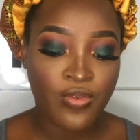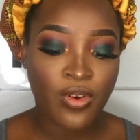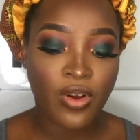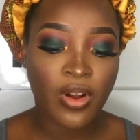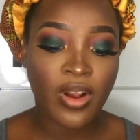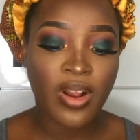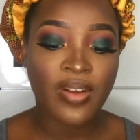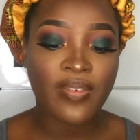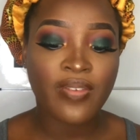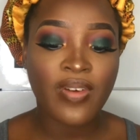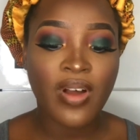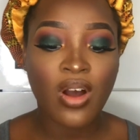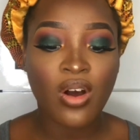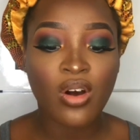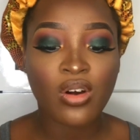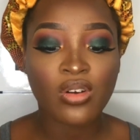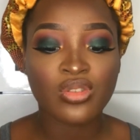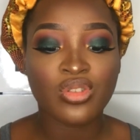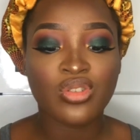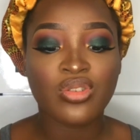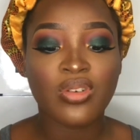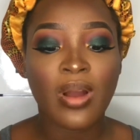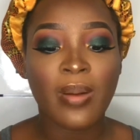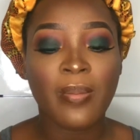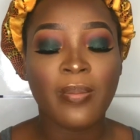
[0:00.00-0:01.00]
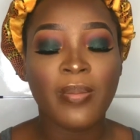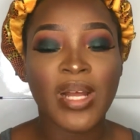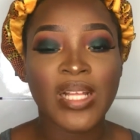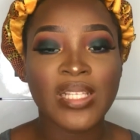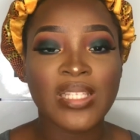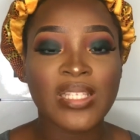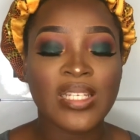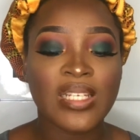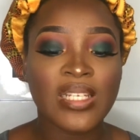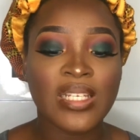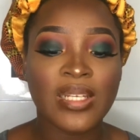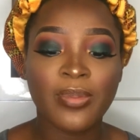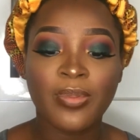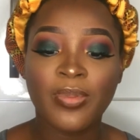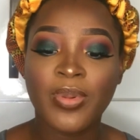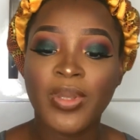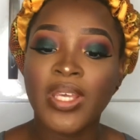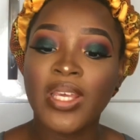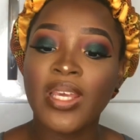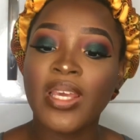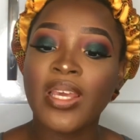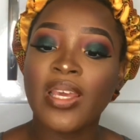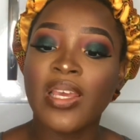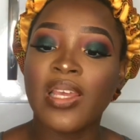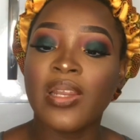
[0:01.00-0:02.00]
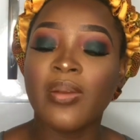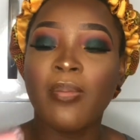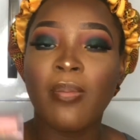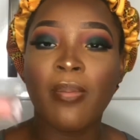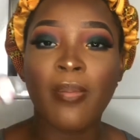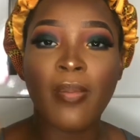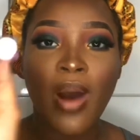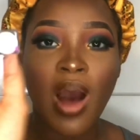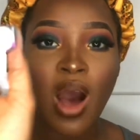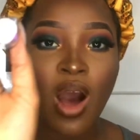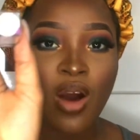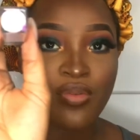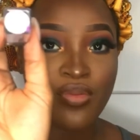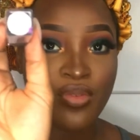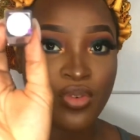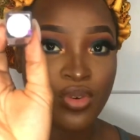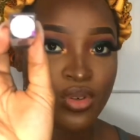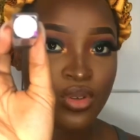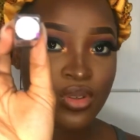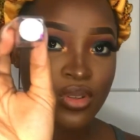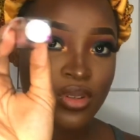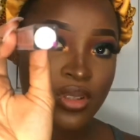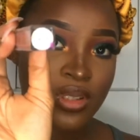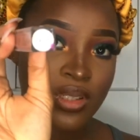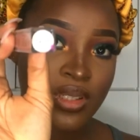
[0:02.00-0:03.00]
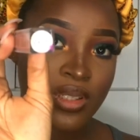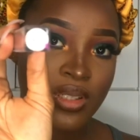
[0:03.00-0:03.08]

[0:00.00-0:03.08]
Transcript: Forever Ultra Matte Lippy in Marble.